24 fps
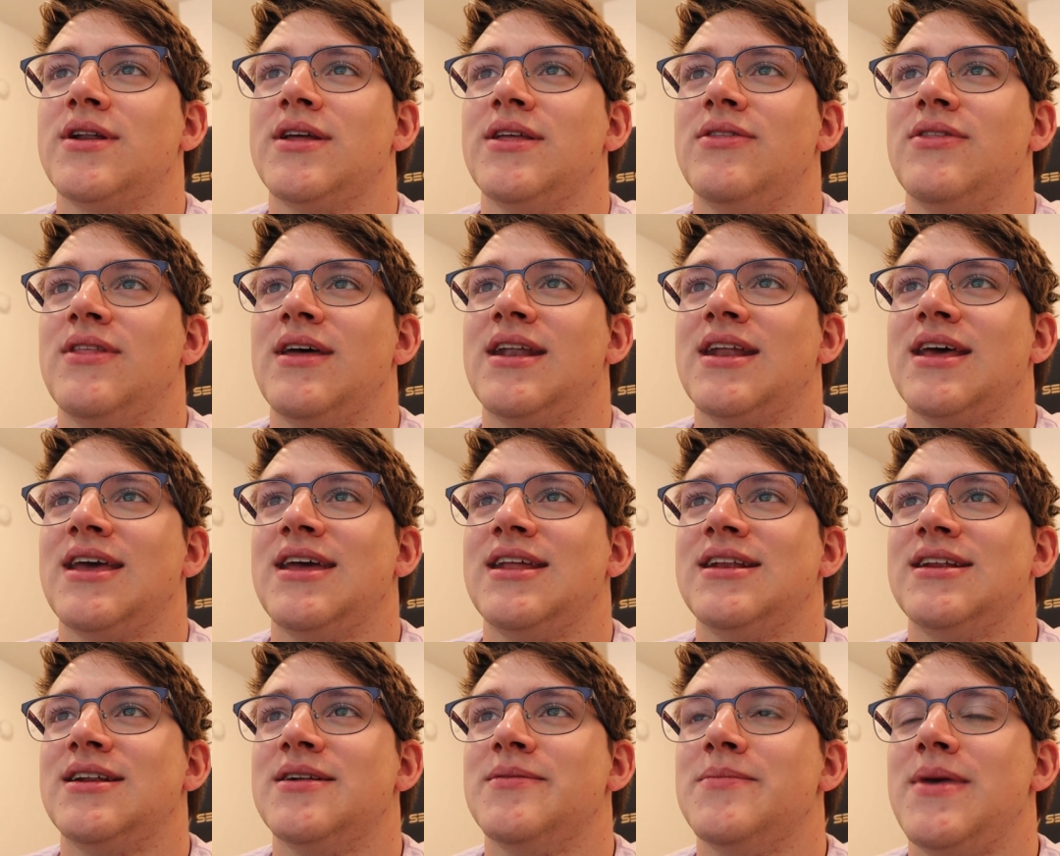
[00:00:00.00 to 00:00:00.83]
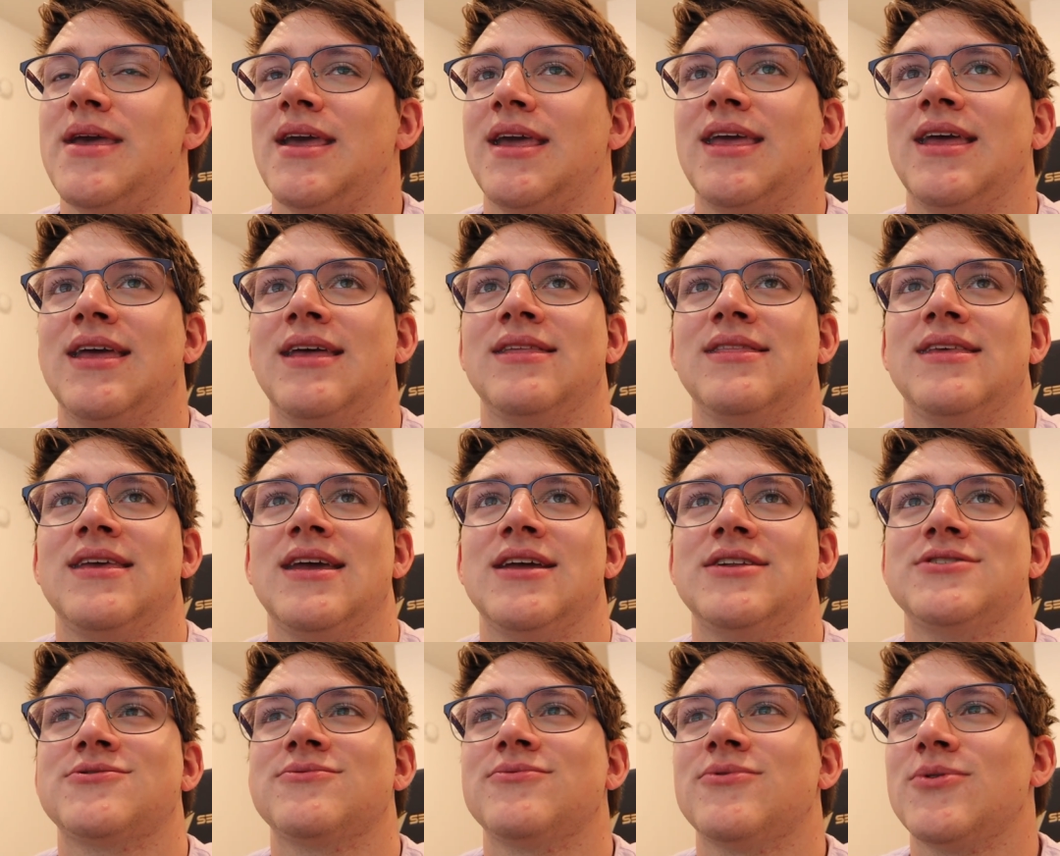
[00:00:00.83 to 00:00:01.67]
and then I ended up making the
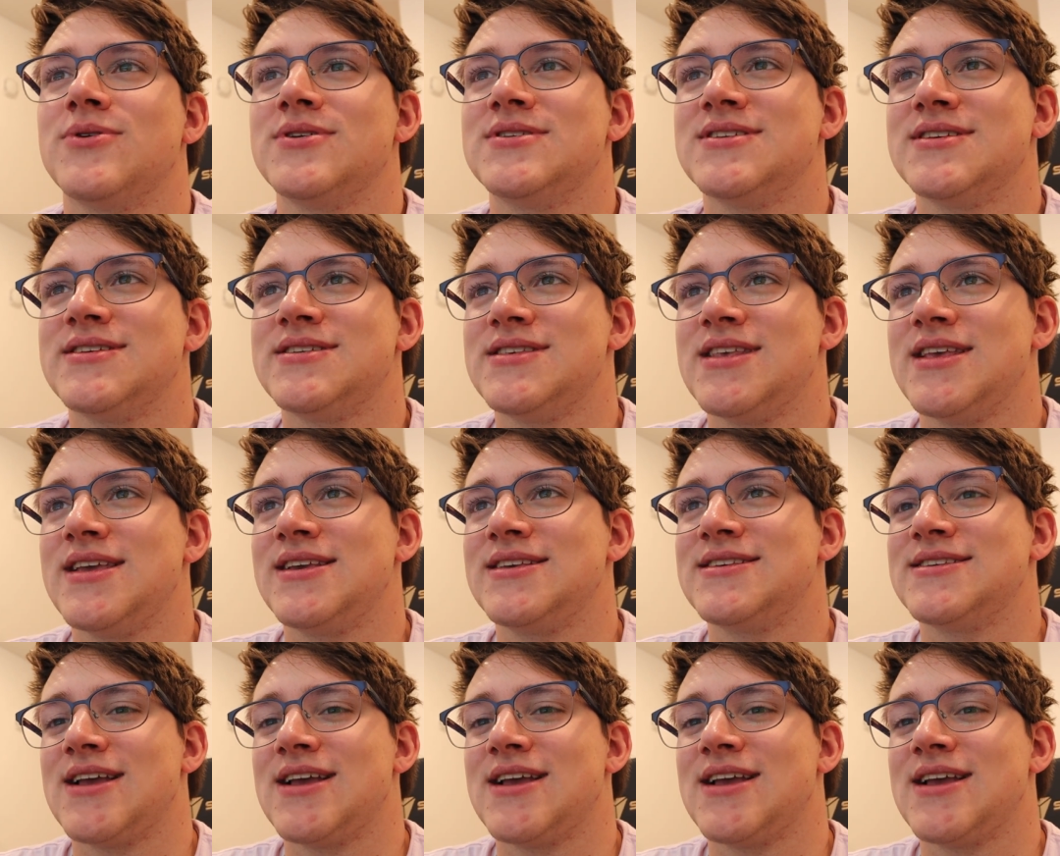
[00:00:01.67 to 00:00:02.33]
Angel Voices thing